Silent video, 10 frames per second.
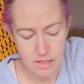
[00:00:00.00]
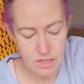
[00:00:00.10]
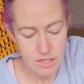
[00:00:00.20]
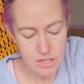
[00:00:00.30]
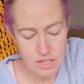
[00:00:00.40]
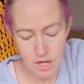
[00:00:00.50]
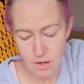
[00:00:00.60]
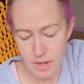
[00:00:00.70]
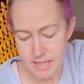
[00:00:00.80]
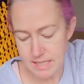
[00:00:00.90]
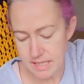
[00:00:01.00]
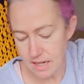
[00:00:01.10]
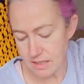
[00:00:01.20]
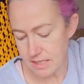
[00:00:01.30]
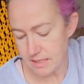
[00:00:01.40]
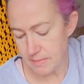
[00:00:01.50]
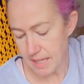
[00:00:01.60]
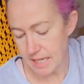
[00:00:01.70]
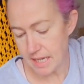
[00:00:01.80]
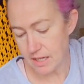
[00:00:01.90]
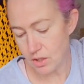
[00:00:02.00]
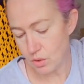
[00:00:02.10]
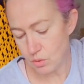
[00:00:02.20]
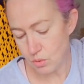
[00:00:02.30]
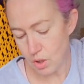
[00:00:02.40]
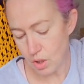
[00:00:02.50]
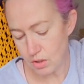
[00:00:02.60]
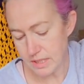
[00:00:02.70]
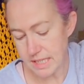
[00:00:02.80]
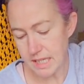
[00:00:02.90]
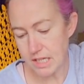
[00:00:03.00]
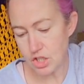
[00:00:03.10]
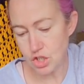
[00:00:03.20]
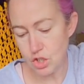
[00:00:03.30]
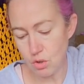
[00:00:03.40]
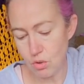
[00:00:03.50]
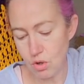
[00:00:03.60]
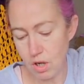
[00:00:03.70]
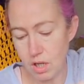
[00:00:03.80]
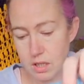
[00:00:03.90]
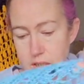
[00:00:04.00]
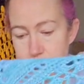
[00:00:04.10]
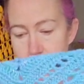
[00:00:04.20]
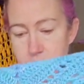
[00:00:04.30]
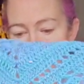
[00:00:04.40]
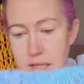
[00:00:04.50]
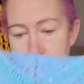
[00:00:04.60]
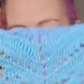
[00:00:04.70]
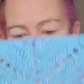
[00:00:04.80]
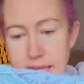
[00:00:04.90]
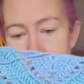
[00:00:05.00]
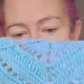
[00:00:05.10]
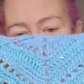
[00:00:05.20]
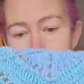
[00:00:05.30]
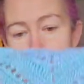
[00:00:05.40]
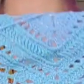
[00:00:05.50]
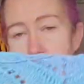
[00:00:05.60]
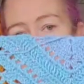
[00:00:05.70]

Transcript: So I started making an oolong tea shawl in the summer,